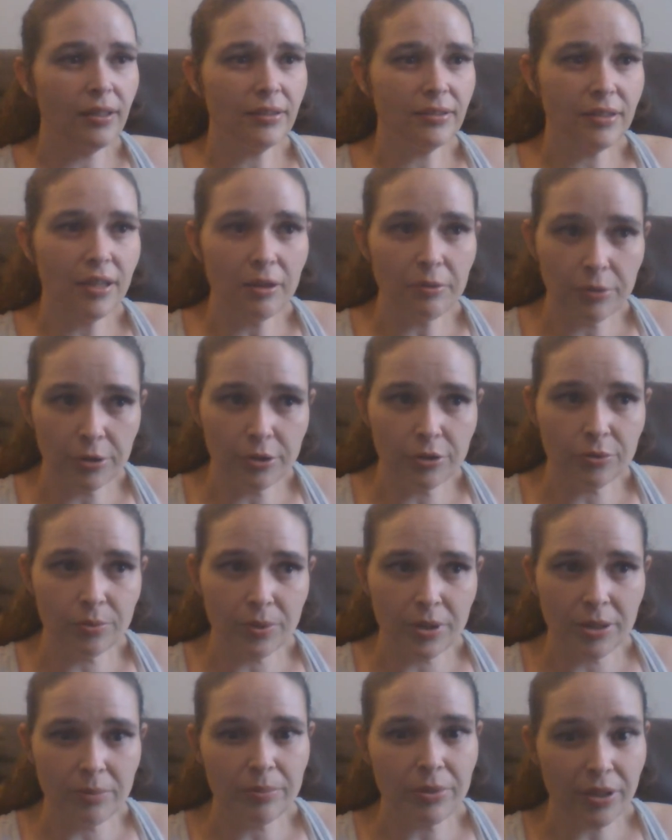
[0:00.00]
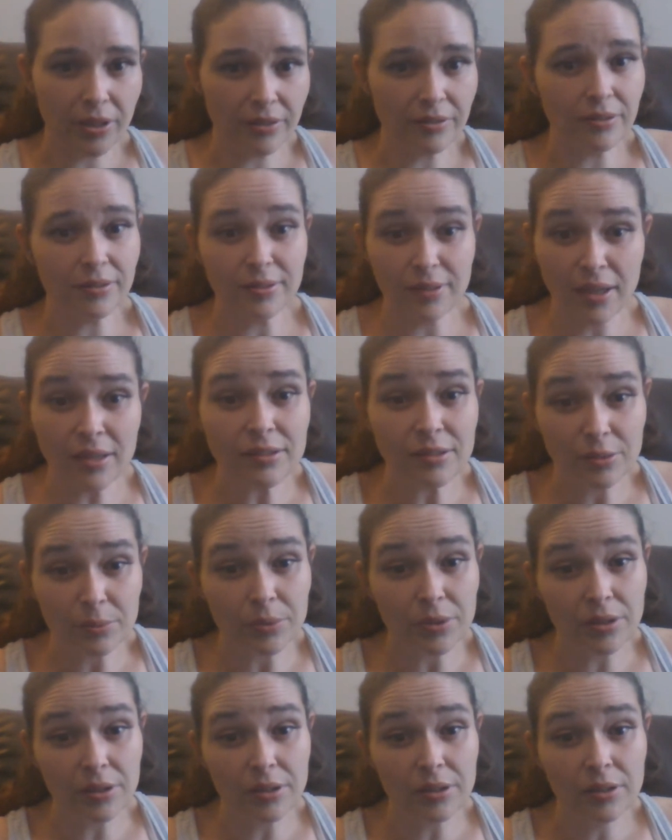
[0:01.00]
It's not real sweet because it's not
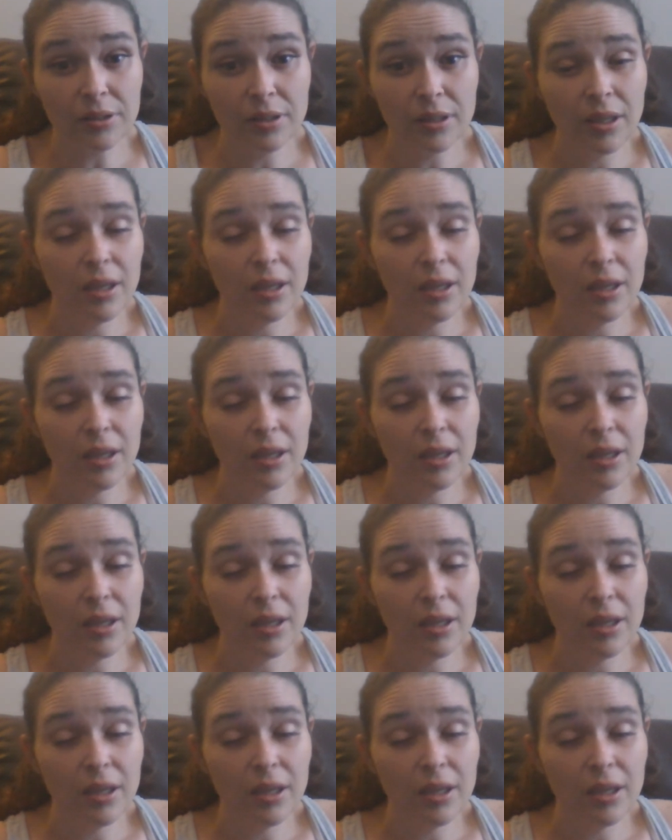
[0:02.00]
sweet